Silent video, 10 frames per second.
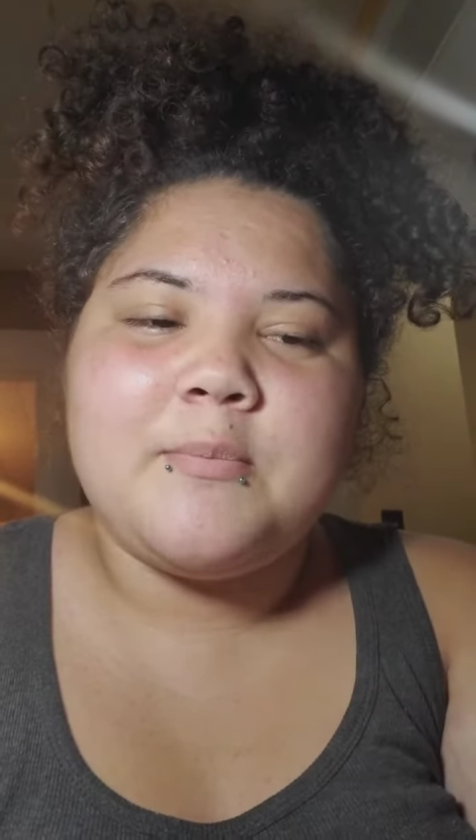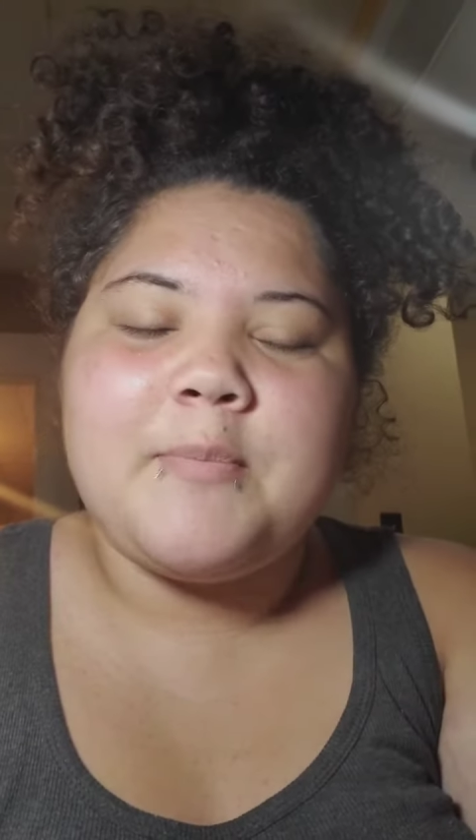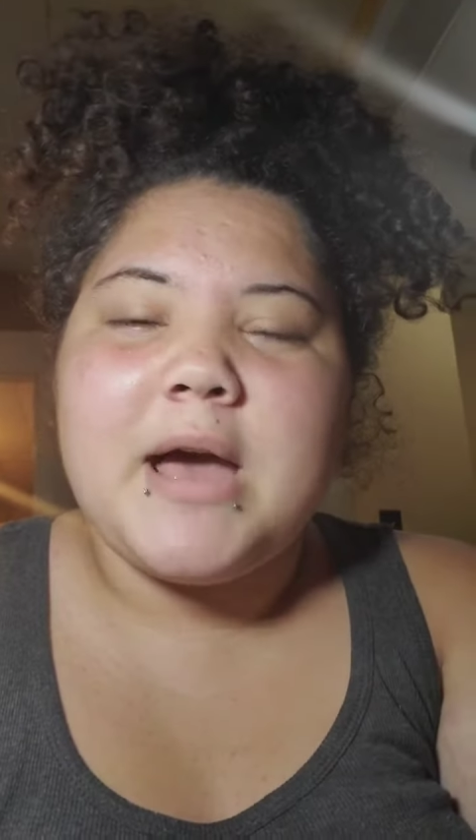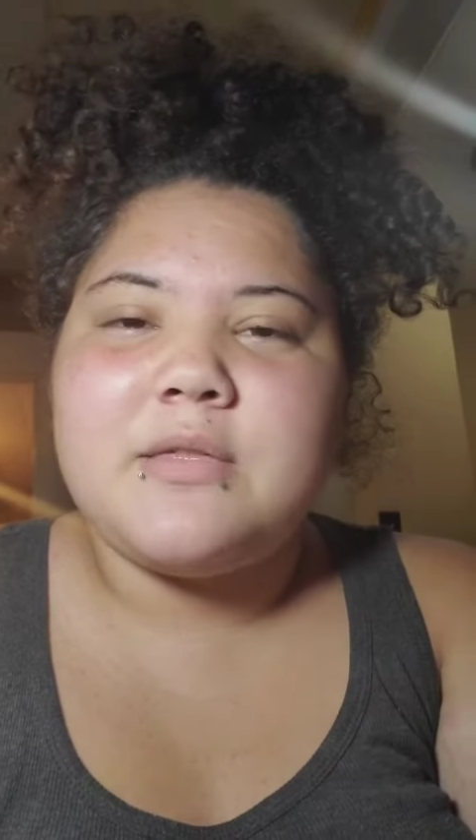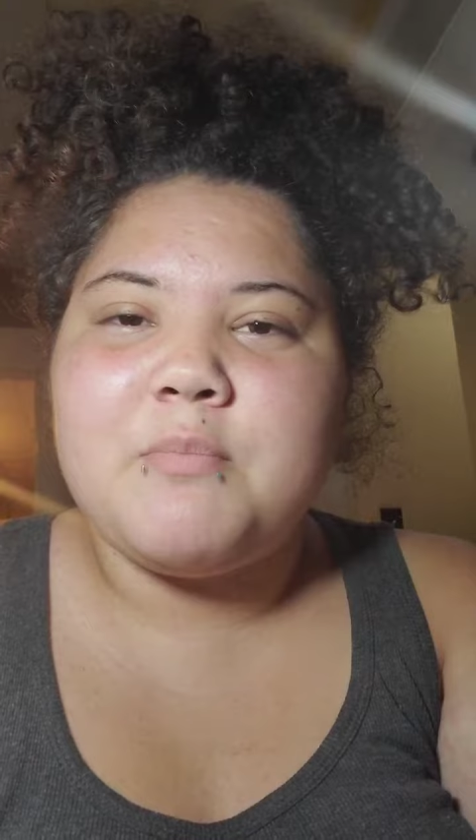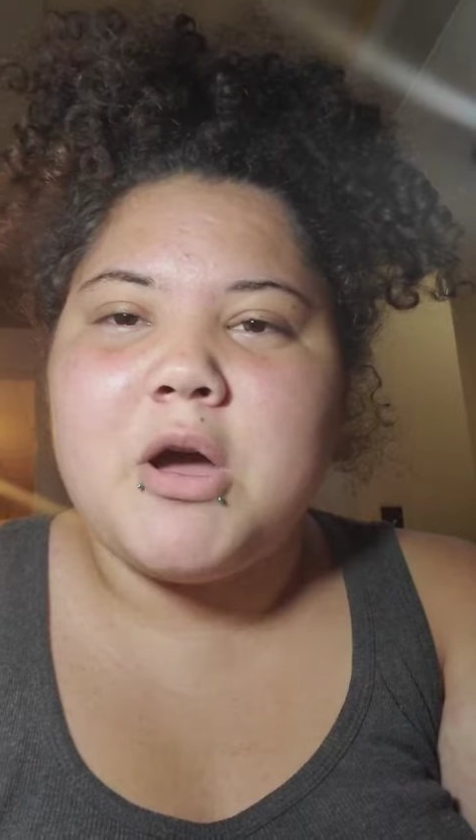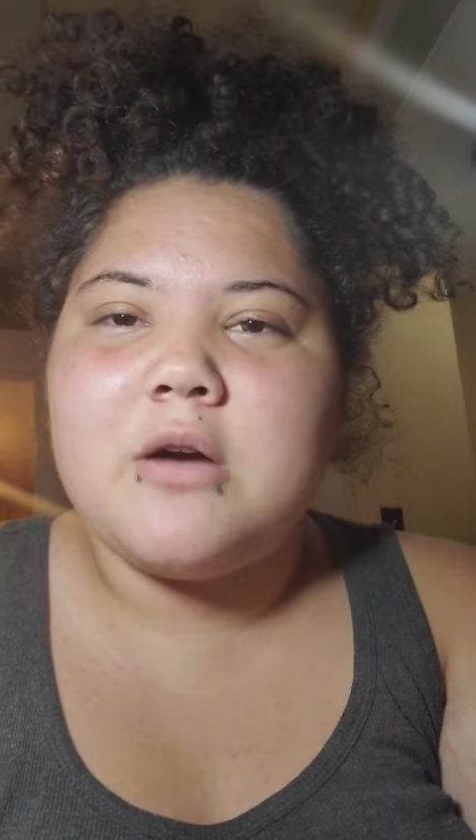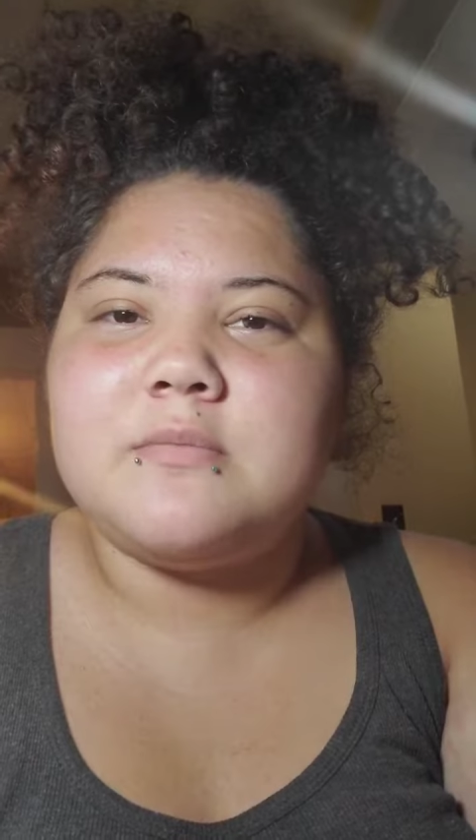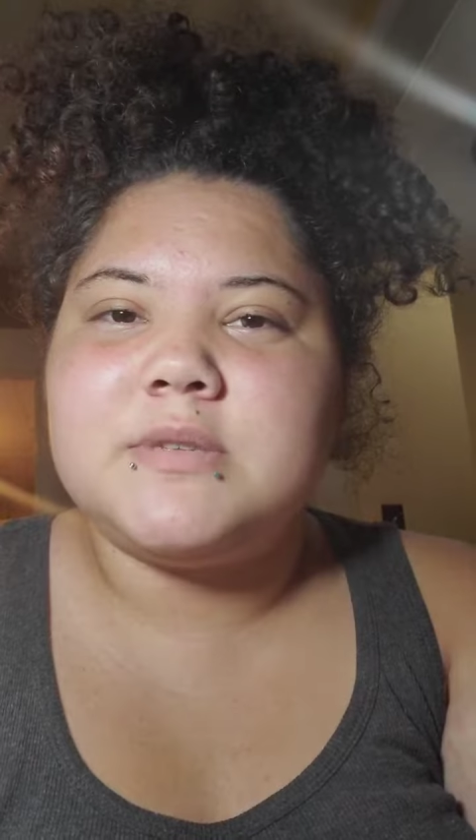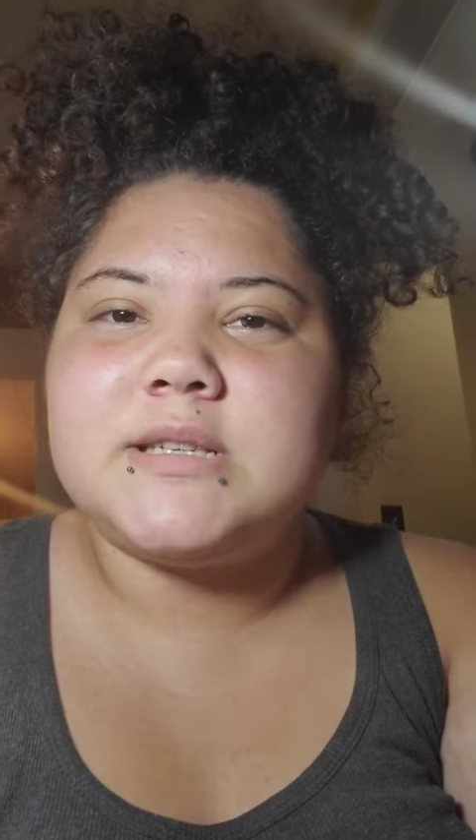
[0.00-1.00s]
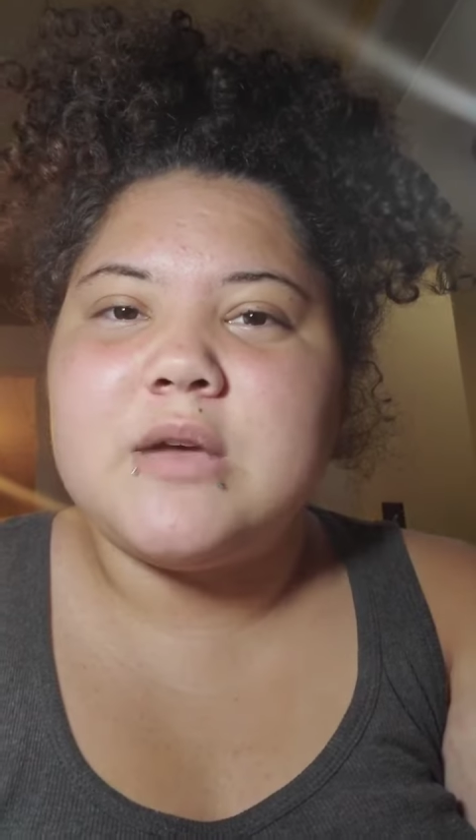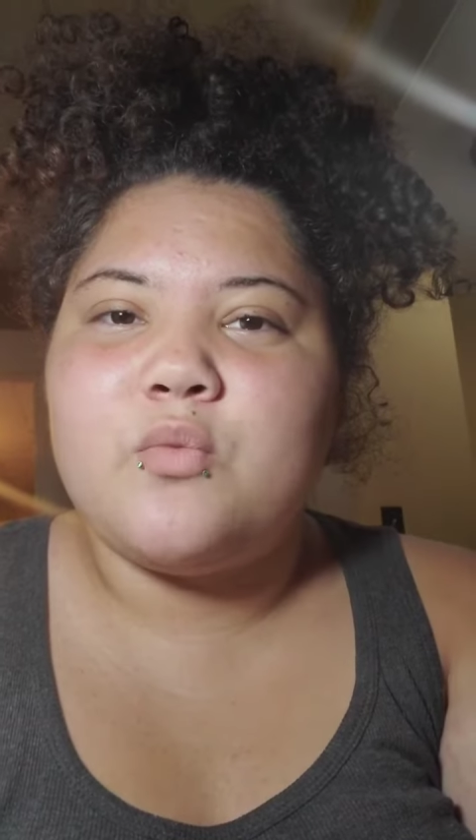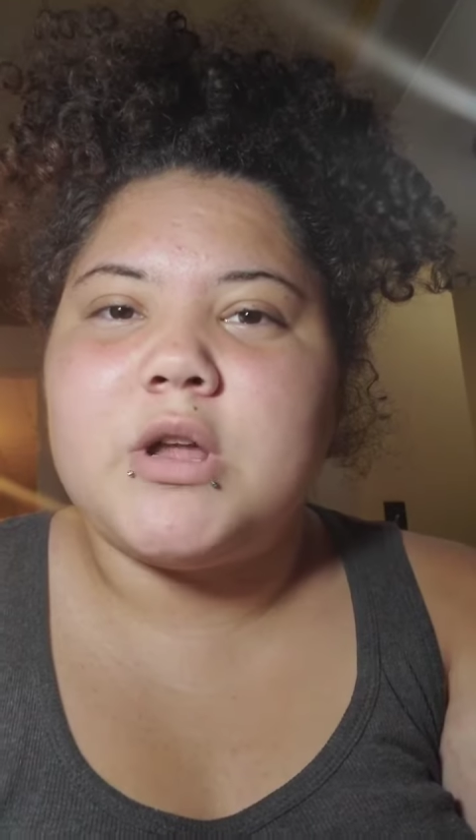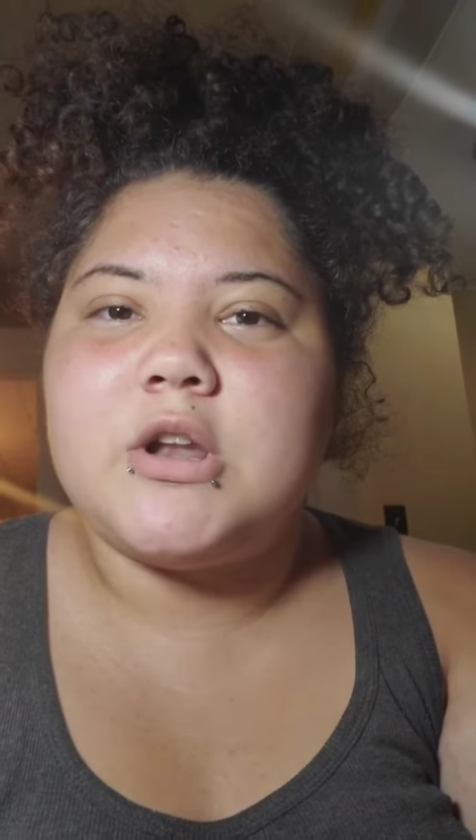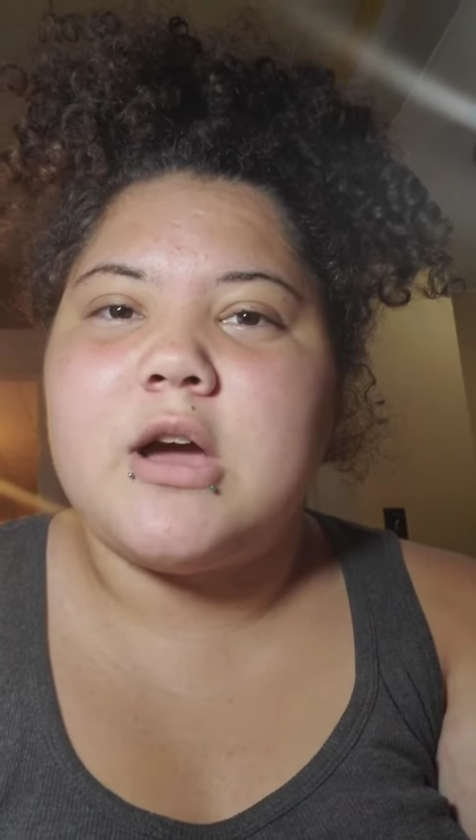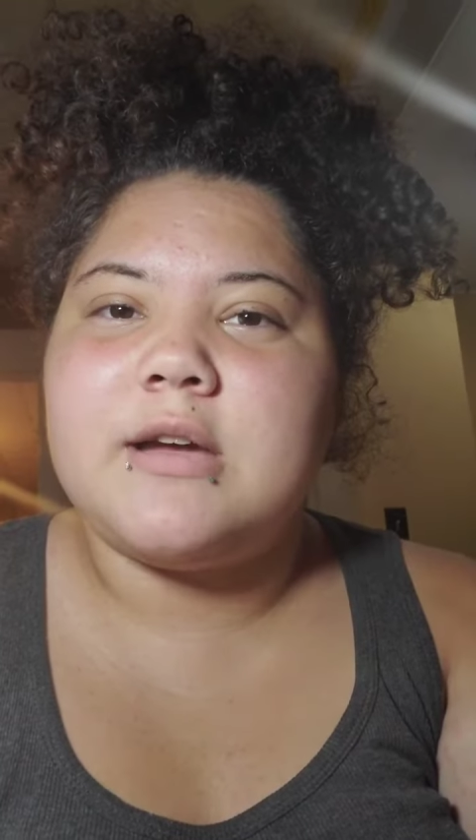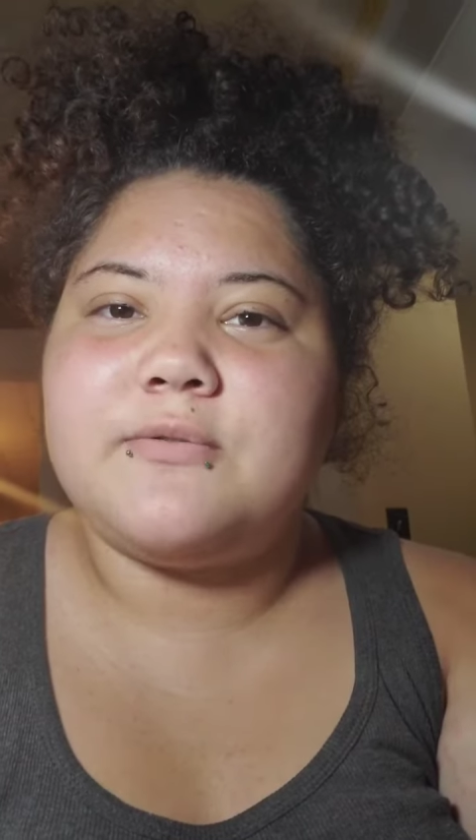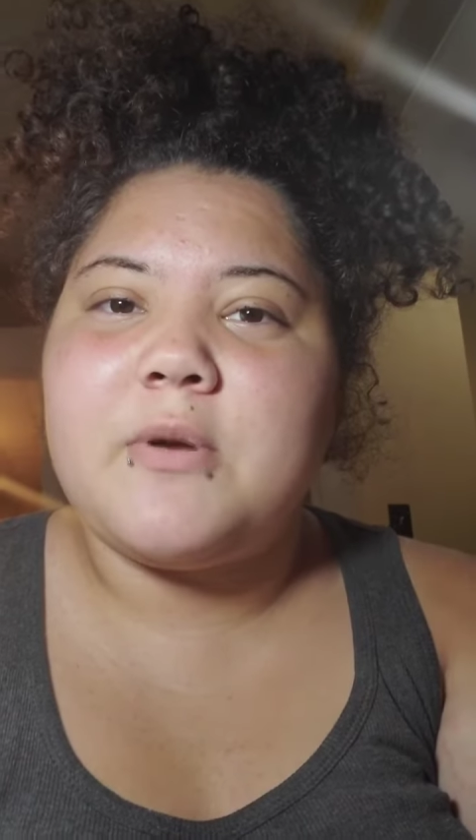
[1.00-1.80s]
bath bombs and whatnot